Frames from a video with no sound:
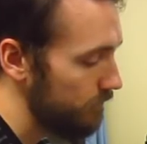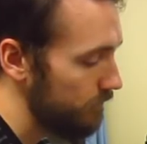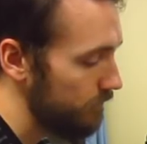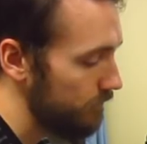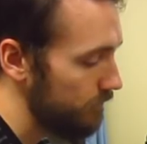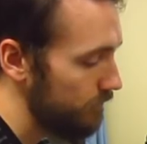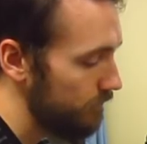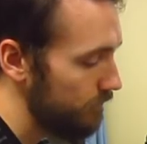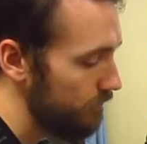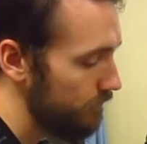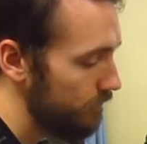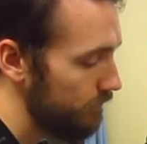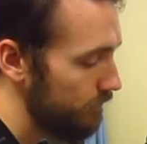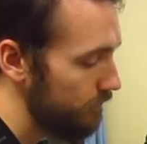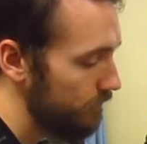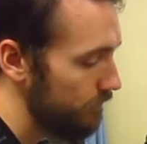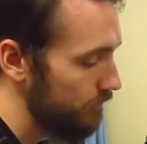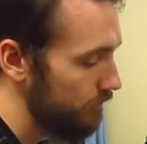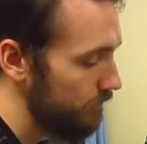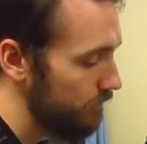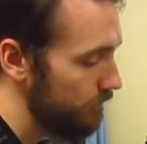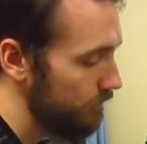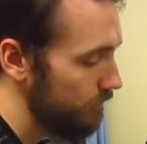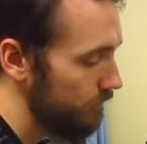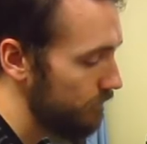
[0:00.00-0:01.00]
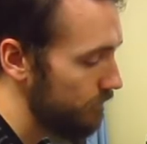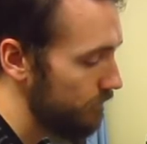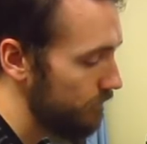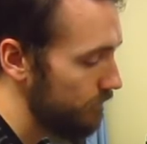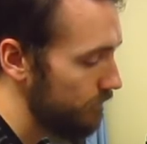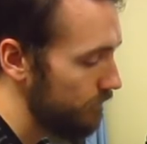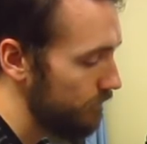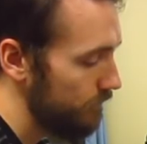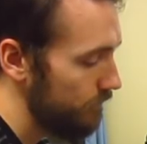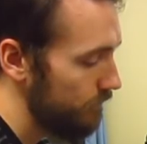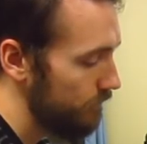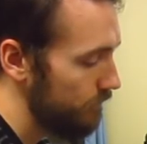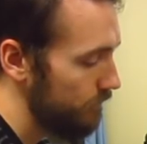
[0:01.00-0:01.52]

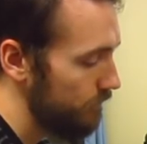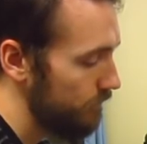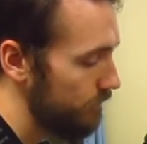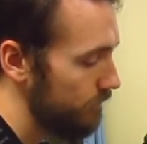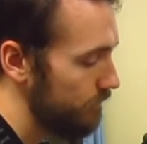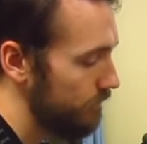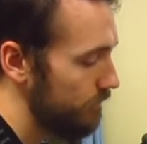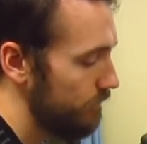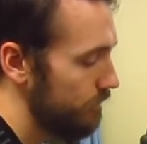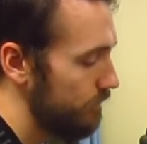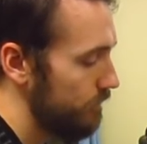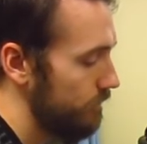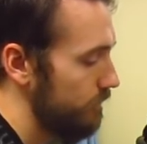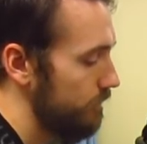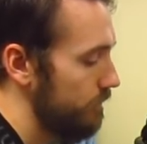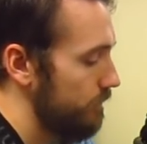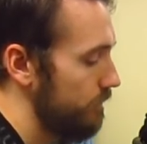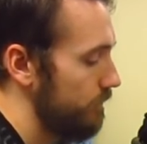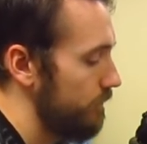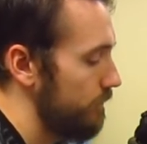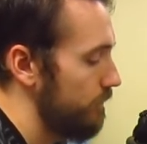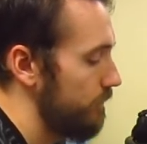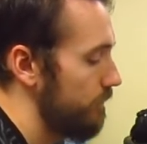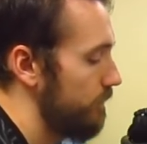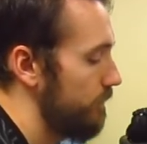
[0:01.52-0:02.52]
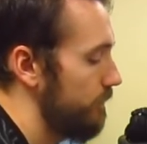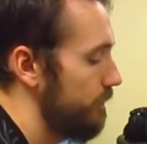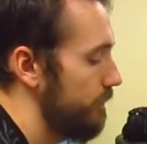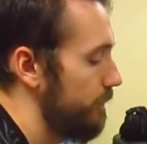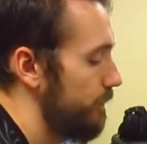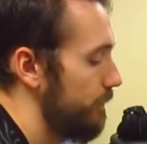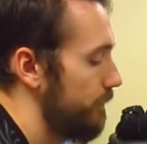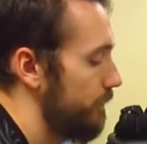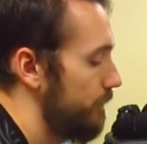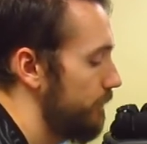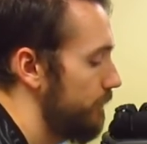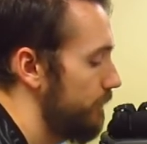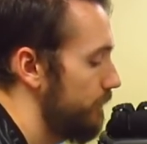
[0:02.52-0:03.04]

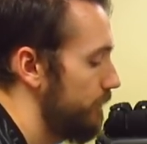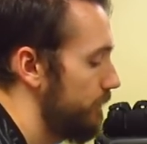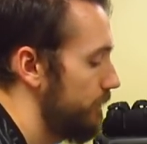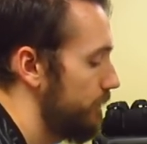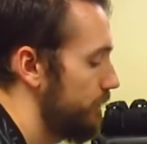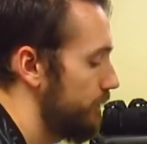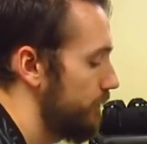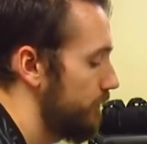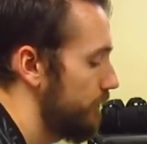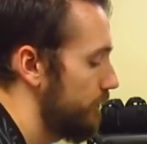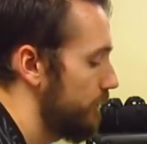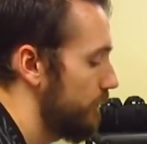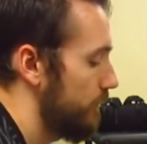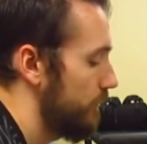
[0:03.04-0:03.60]
[no speech]